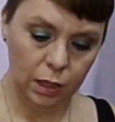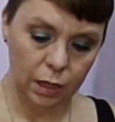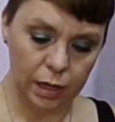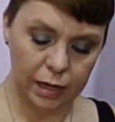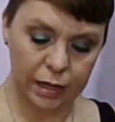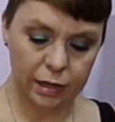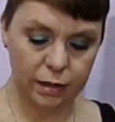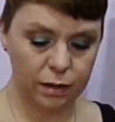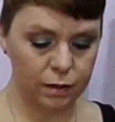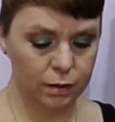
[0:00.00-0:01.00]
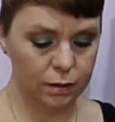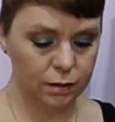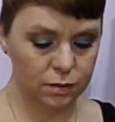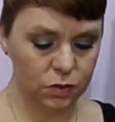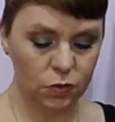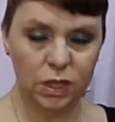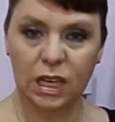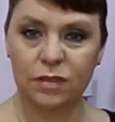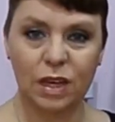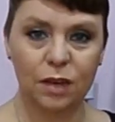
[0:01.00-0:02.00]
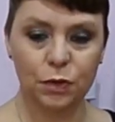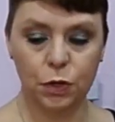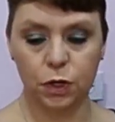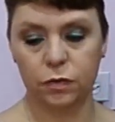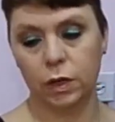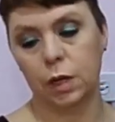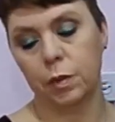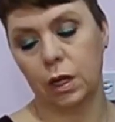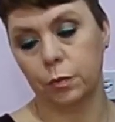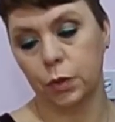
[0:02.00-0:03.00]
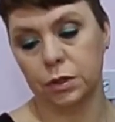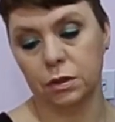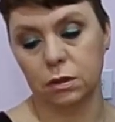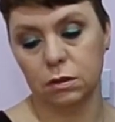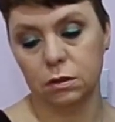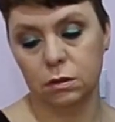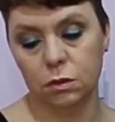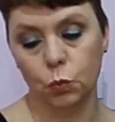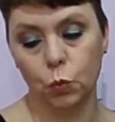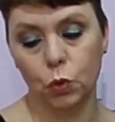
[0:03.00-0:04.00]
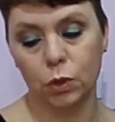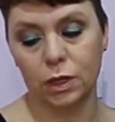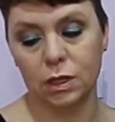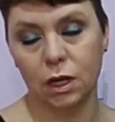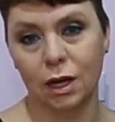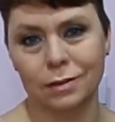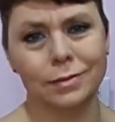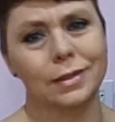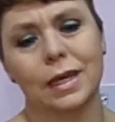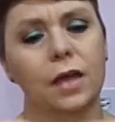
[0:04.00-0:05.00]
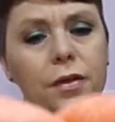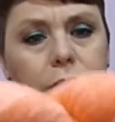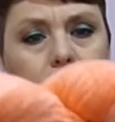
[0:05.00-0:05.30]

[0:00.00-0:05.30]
I don't think I've ever heard of anybody putting wool and cotton together,